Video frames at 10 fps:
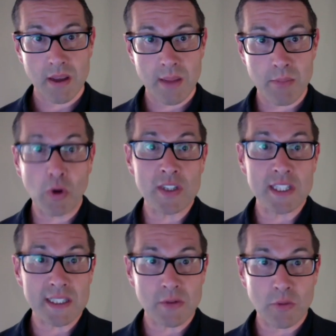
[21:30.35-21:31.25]

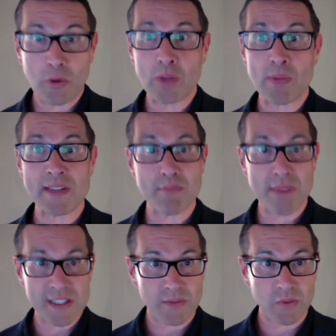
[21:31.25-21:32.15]
embodied or body-based
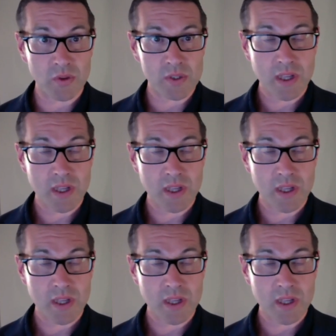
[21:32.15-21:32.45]
metaphors.